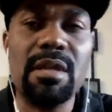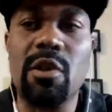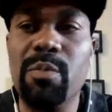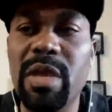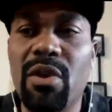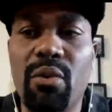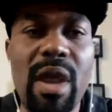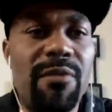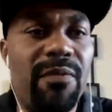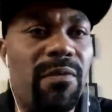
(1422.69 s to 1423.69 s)
So be
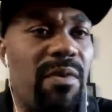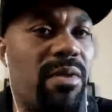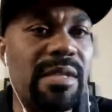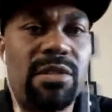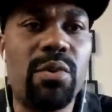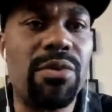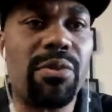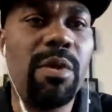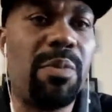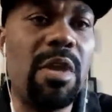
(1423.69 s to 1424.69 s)
grateful for that 2
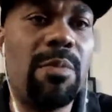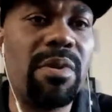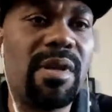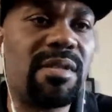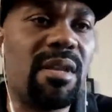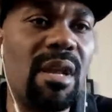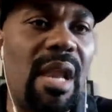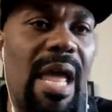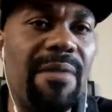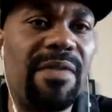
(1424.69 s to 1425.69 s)
or 3 people that's in
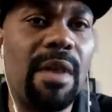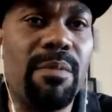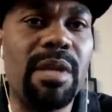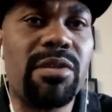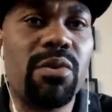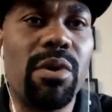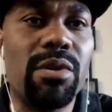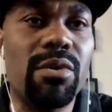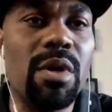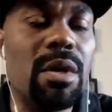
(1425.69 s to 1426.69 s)
your life that
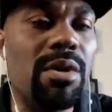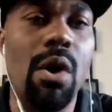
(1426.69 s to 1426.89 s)
mentor you.